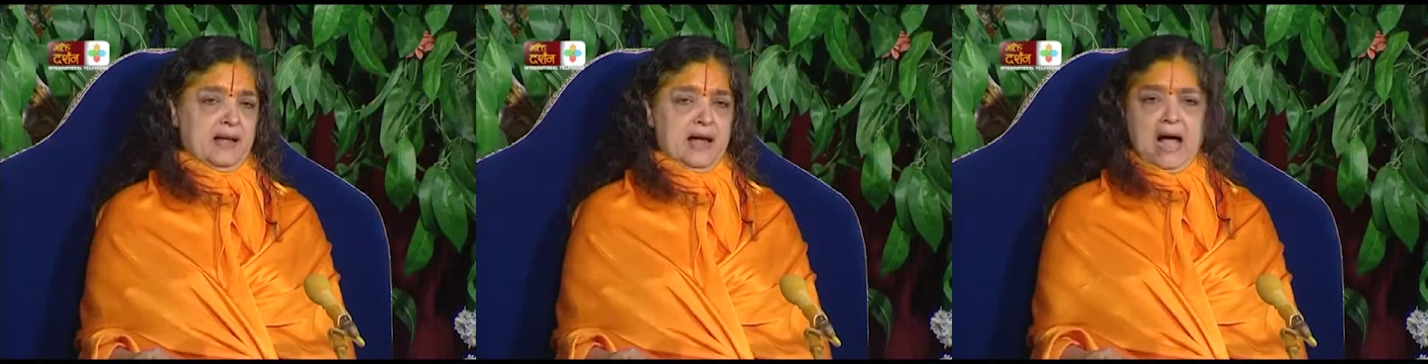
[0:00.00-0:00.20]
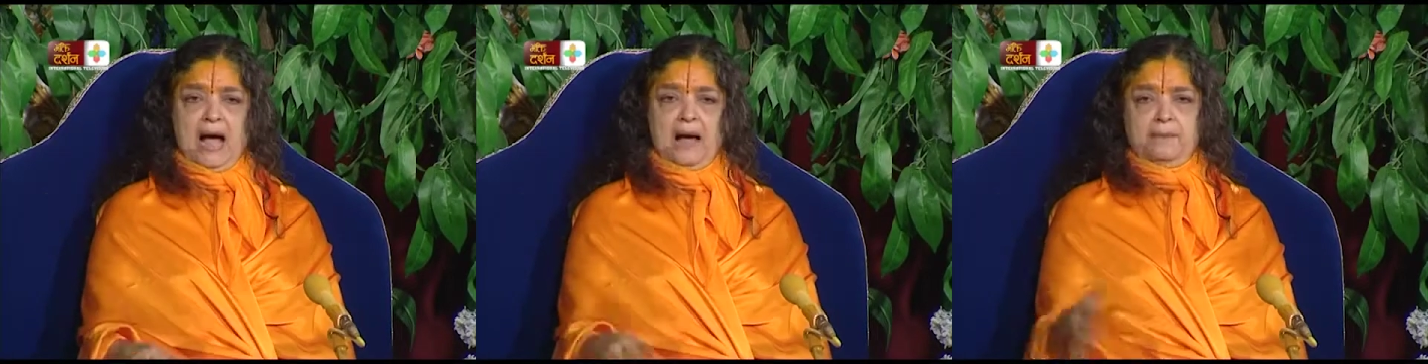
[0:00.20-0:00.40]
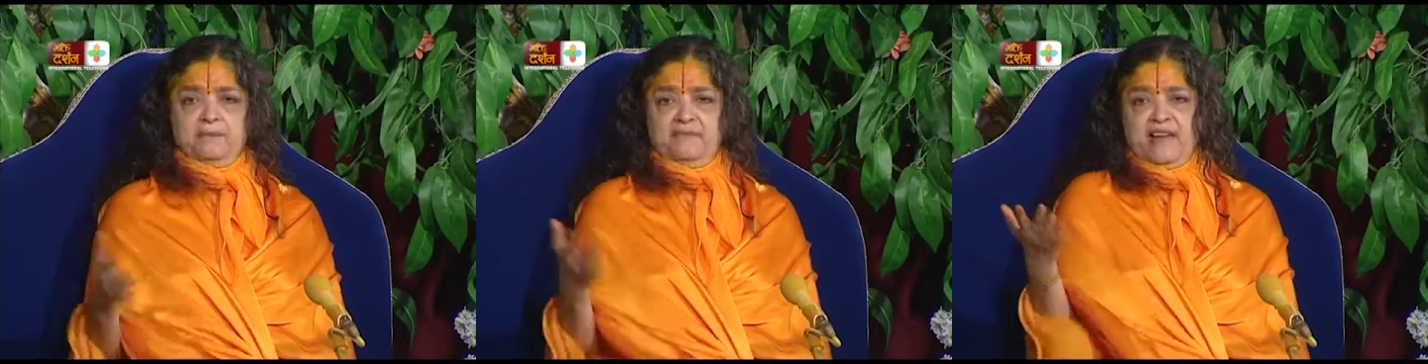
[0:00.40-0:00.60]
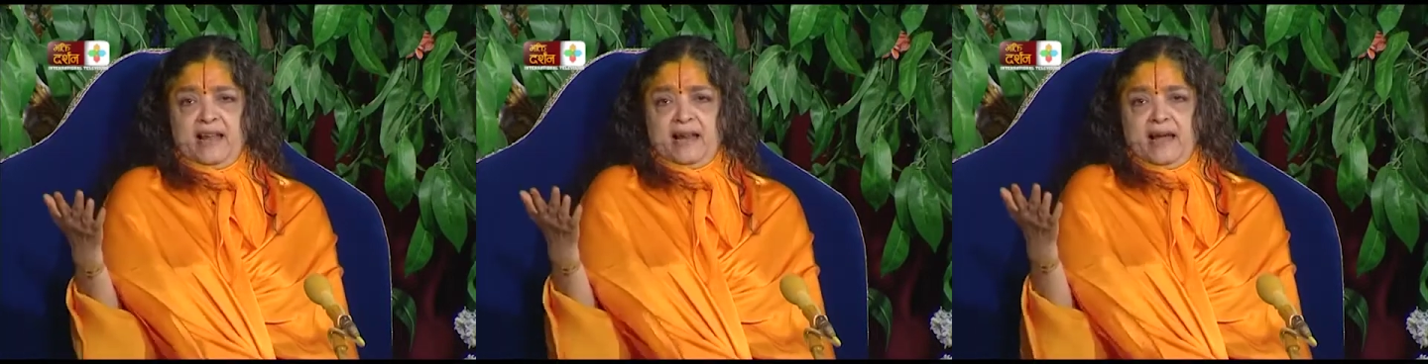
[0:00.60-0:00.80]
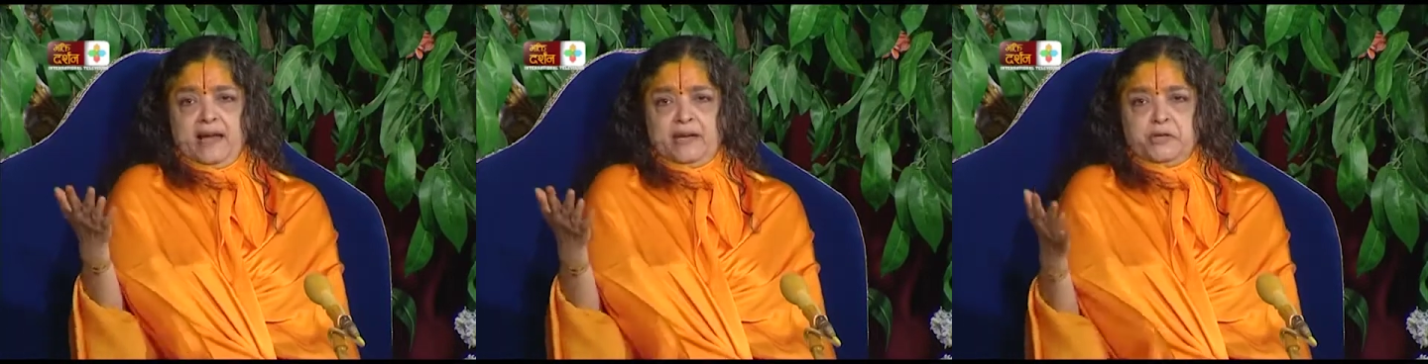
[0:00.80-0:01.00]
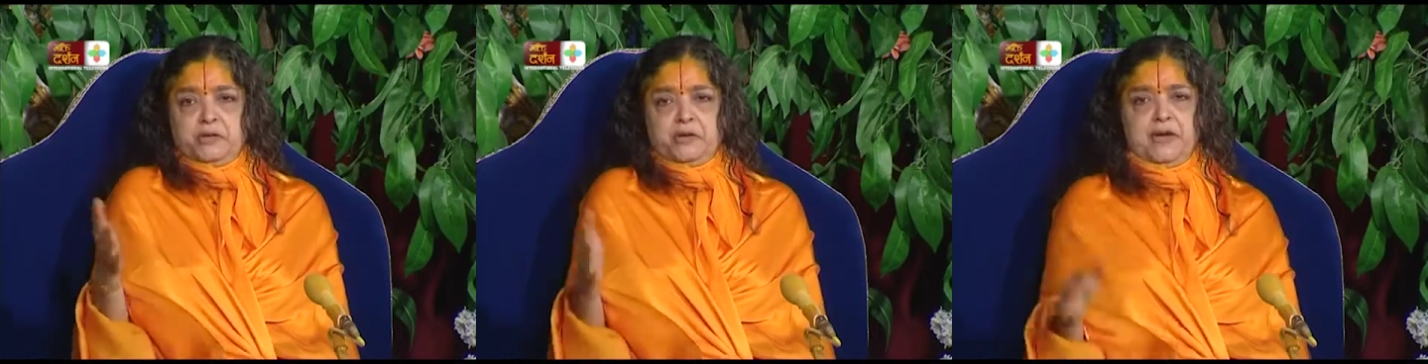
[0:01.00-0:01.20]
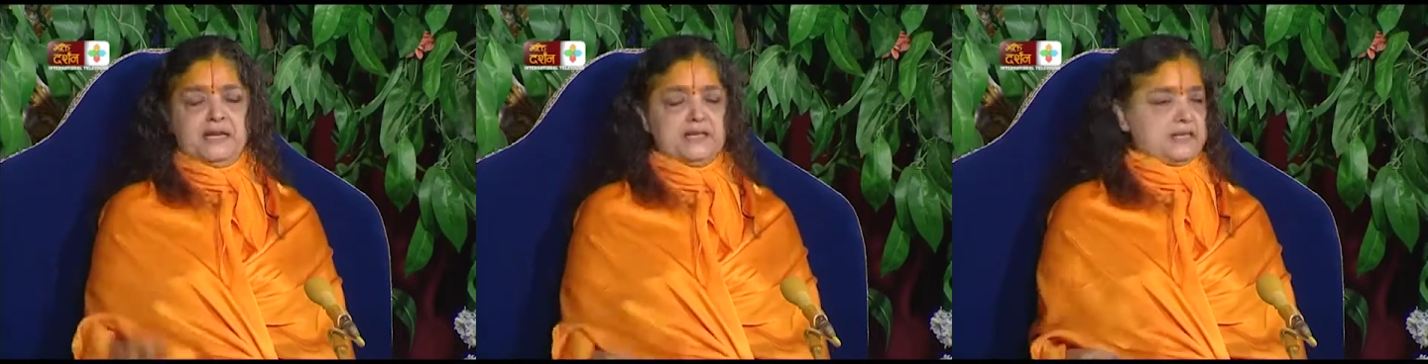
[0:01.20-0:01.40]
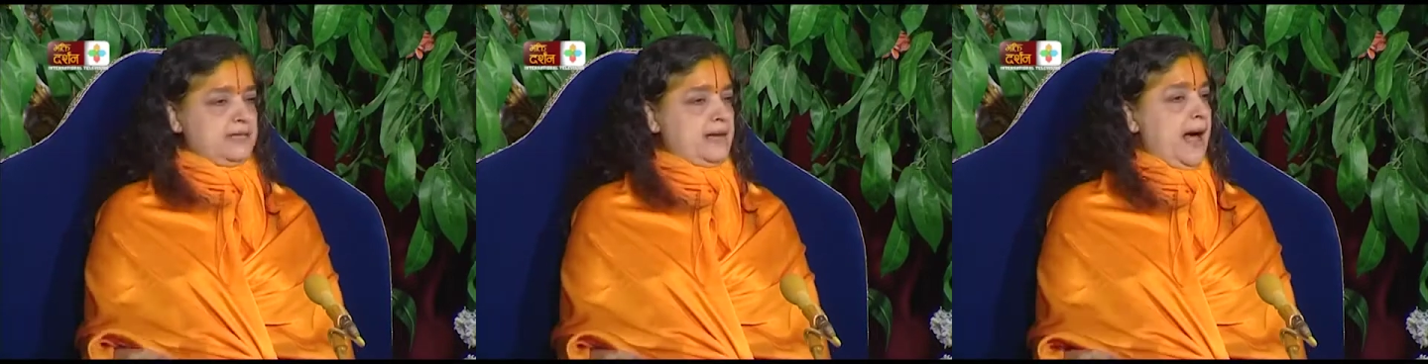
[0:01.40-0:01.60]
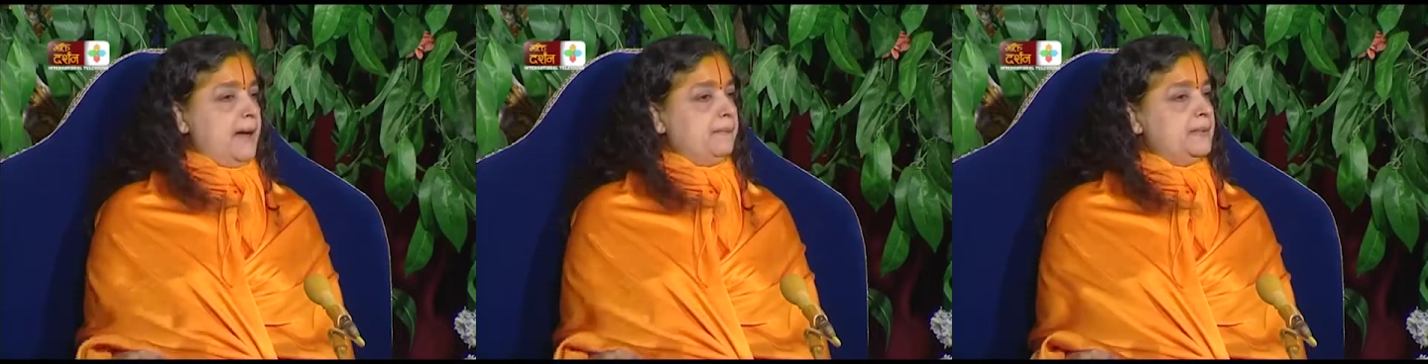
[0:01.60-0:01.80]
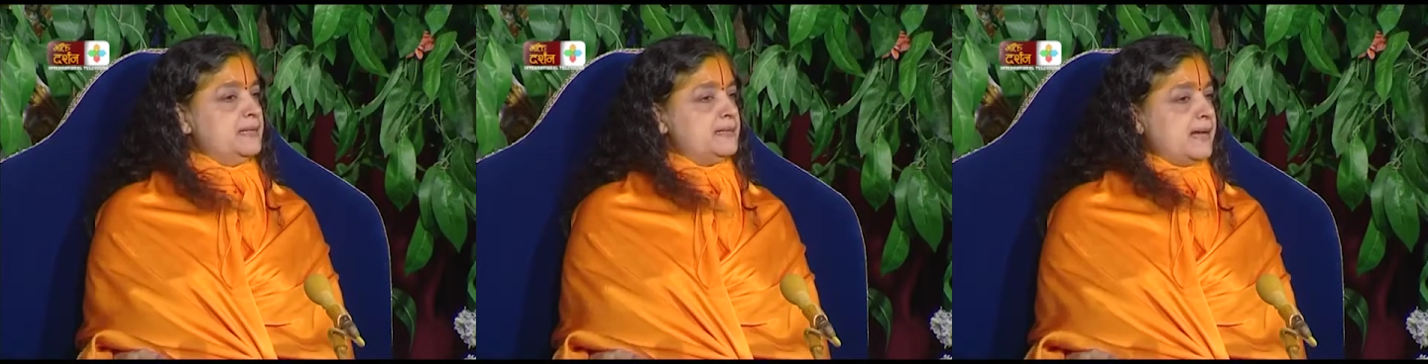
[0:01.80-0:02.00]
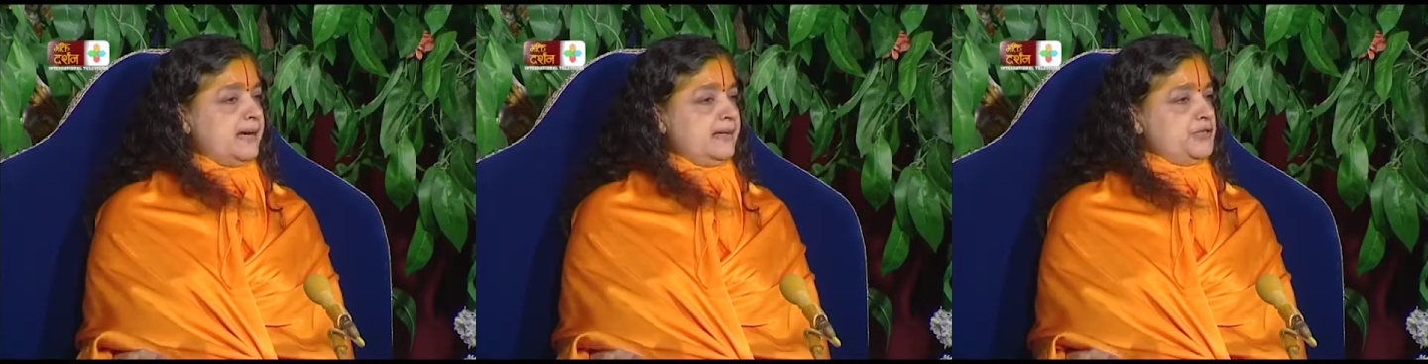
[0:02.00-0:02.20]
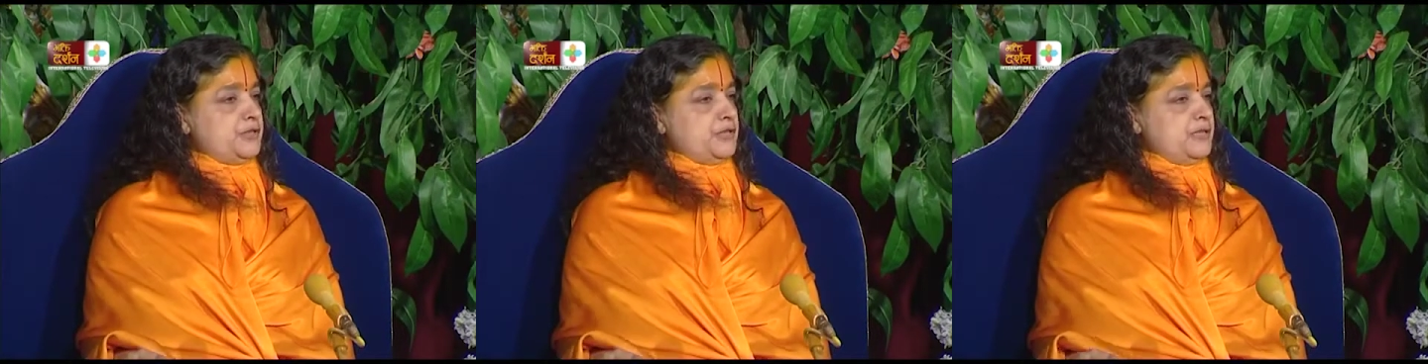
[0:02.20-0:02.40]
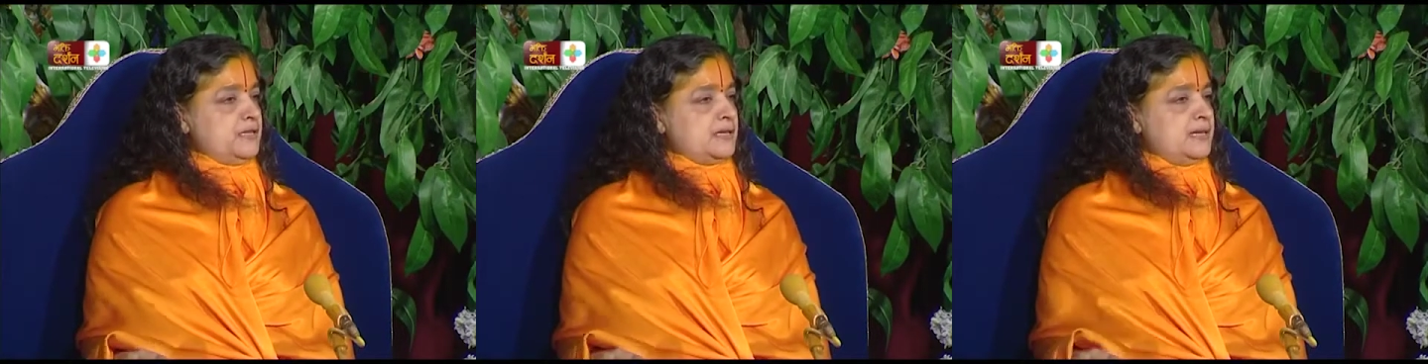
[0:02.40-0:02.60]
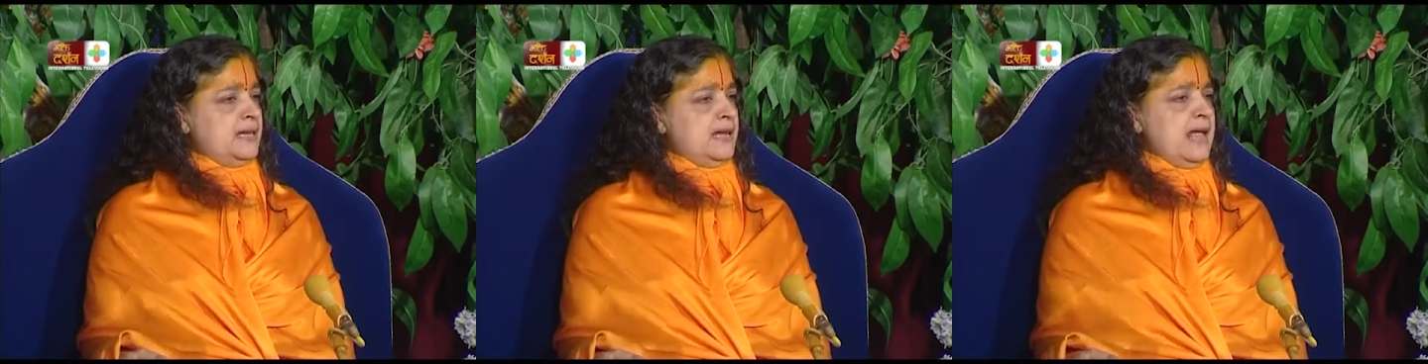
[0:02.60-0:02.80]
I'm well educated, I'm intelligent,